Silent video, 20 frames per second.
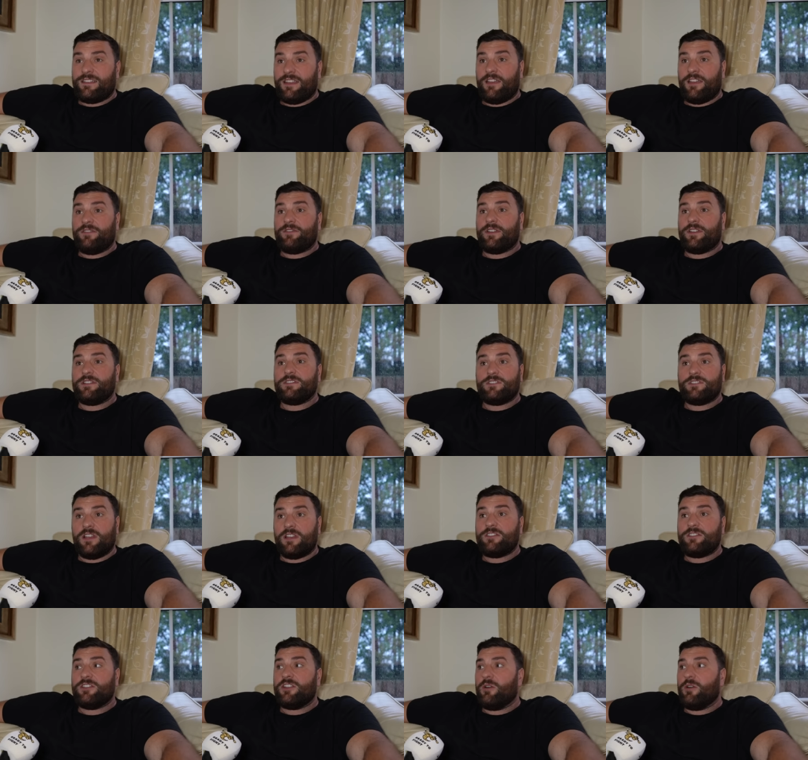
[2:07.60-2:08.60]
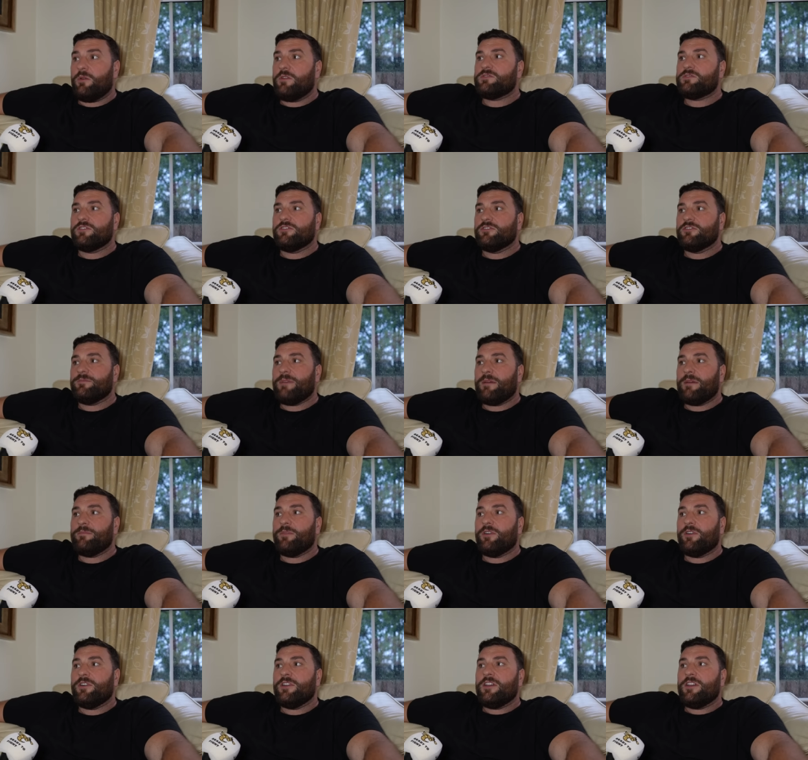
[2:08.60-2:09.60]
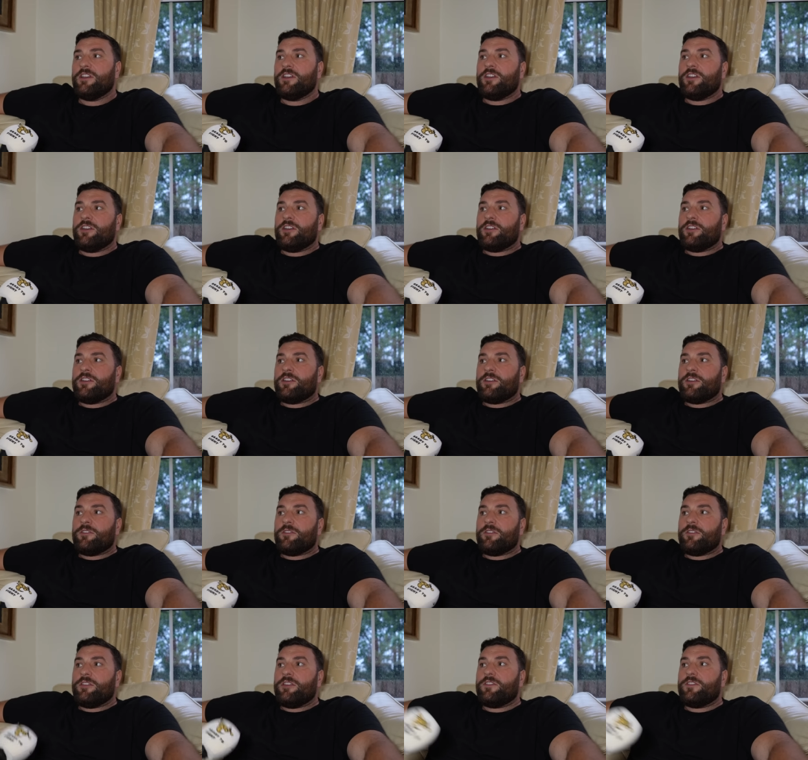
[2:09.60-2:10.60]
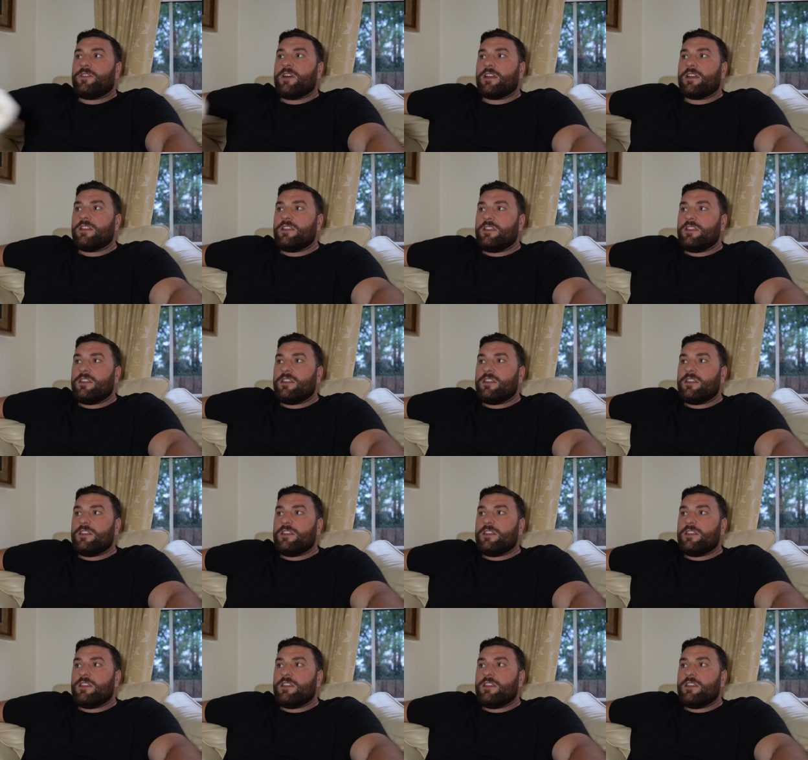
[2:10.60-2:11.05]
deaf and and you know he was a good man, but it's worth you highlighting